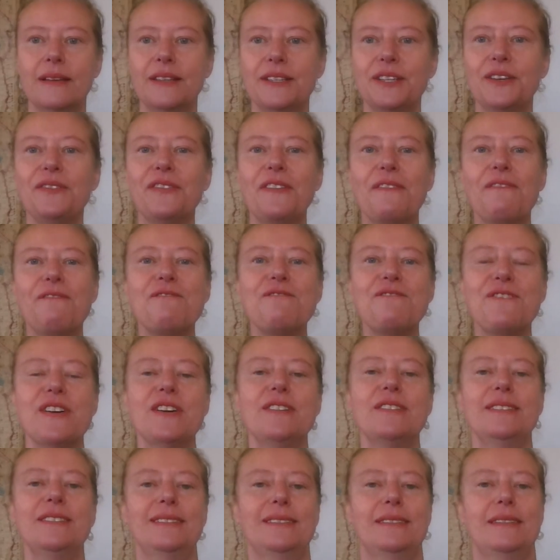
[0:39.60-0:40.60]
So the
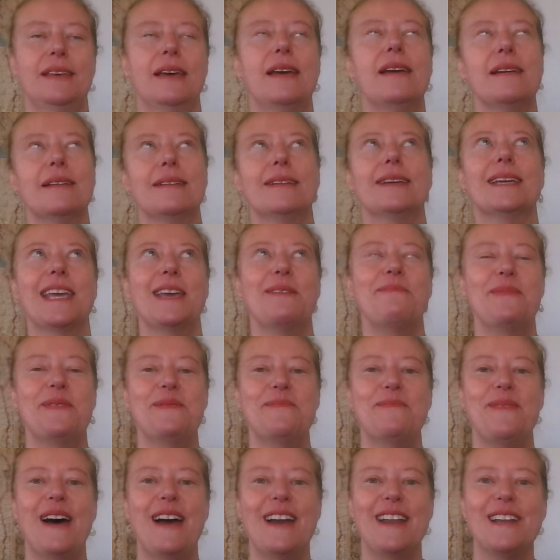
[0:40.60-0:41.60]
first thing to keep
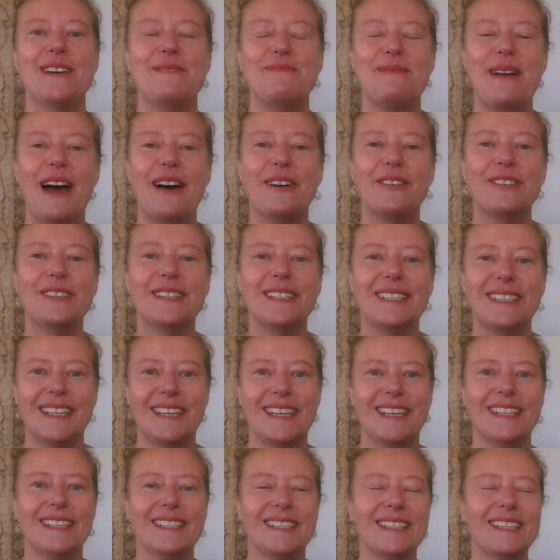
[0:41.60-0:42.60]
in mind about
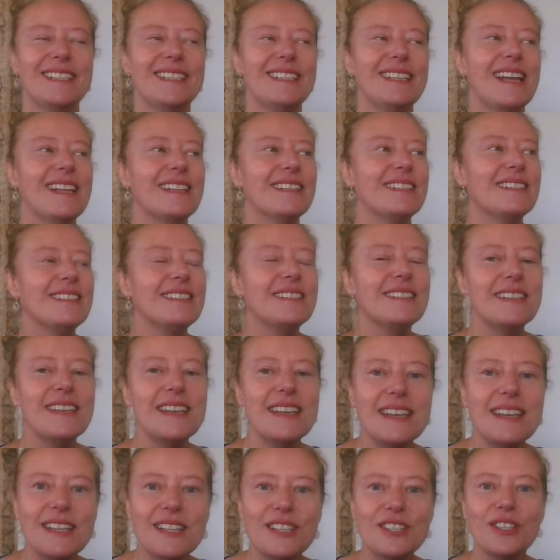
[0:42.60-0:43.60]
scenes is that
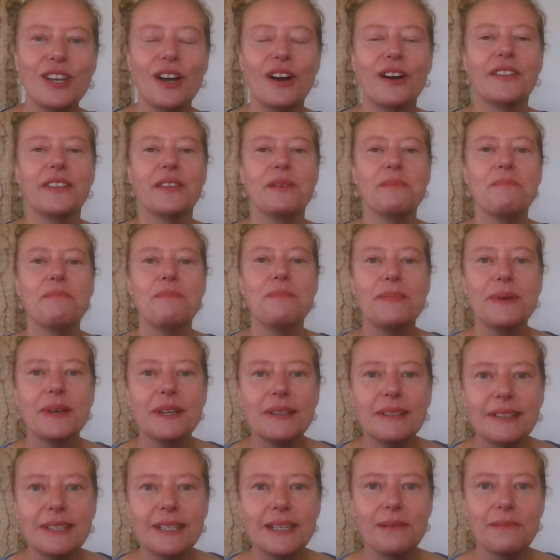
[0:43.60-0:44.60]
scenes are the
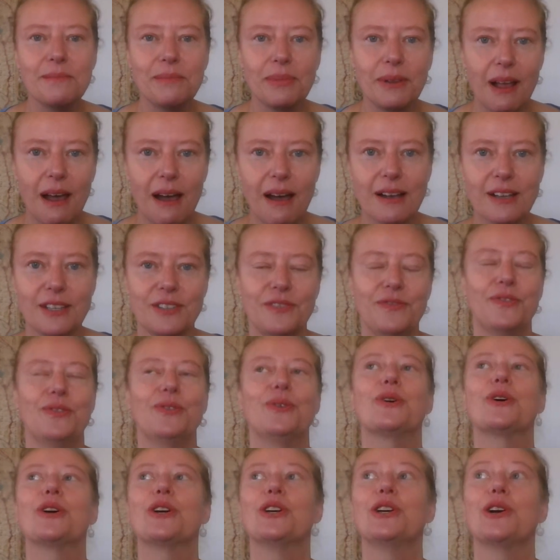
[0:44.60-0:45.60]
building blocks
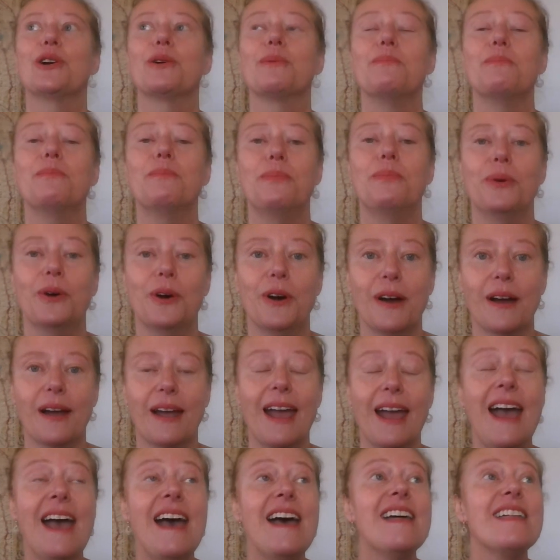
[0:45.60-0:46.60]
for your
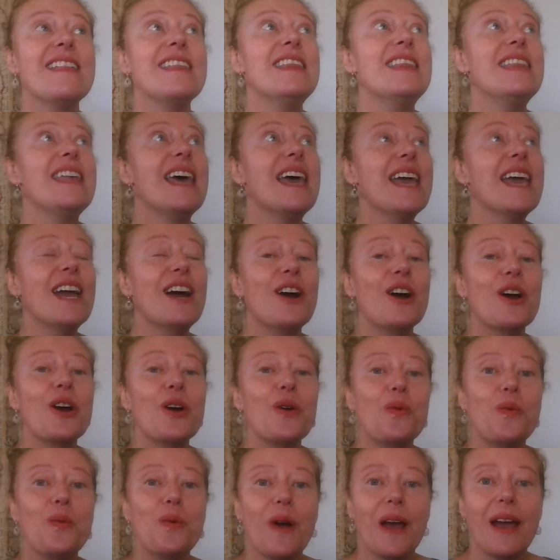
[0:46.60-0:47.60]
book. They
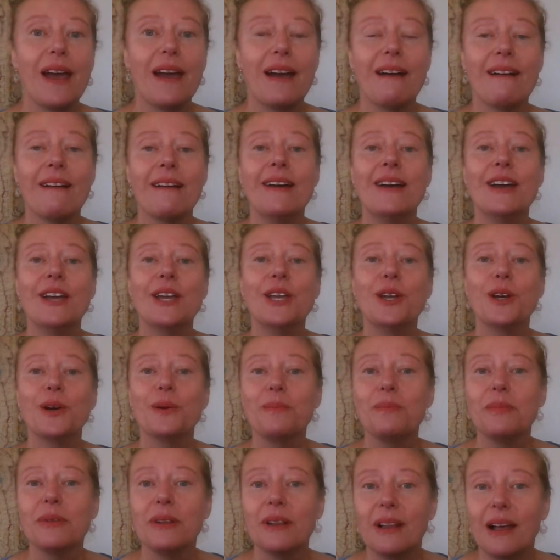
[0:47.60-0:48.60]
are where your
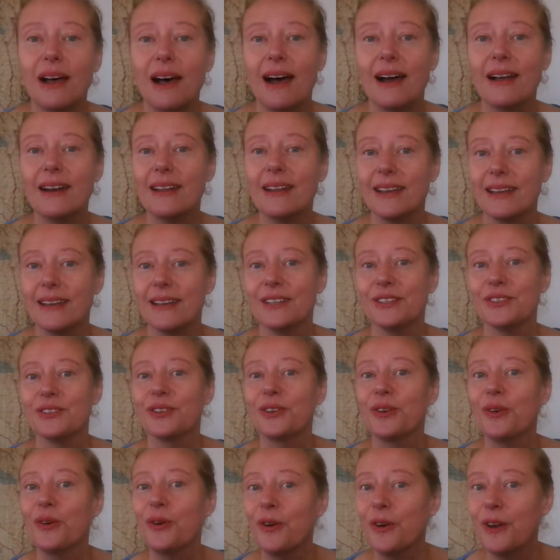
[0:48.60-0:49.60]
plot is
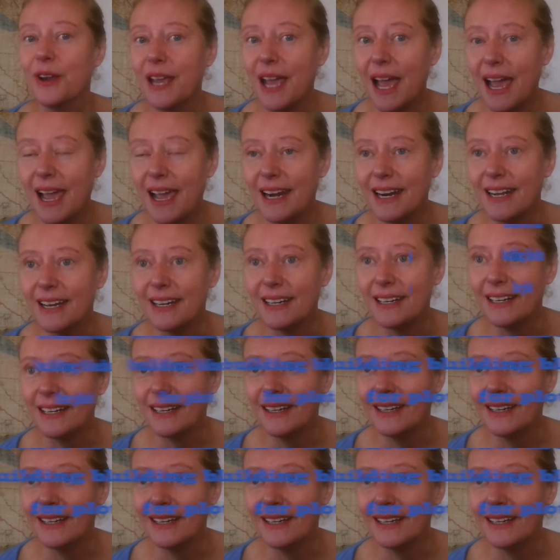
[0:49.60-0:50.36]
created.